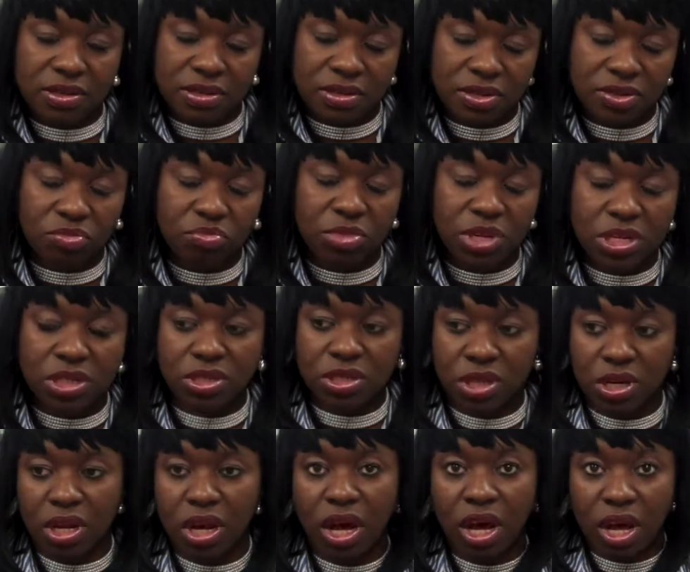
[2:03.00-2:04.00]
the
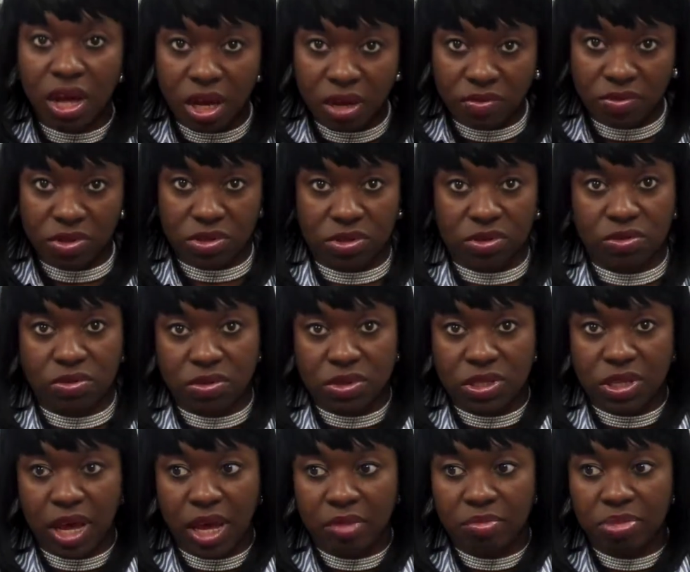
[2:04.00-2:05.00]
submission of the school
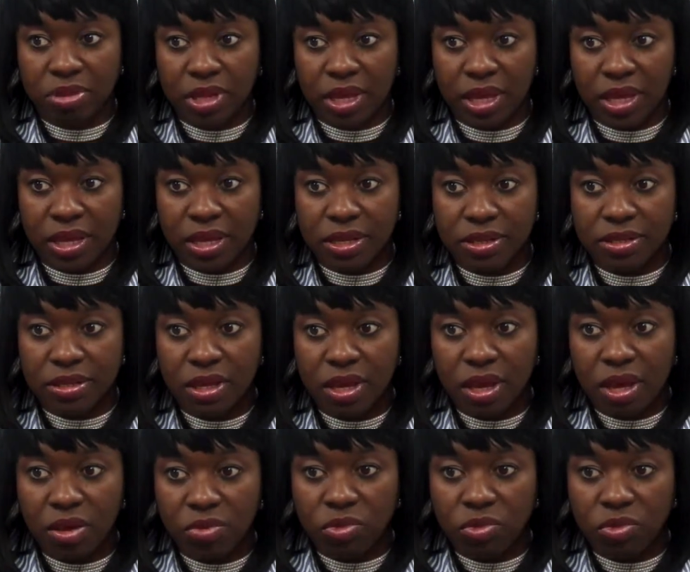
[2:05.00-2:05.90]
site plans,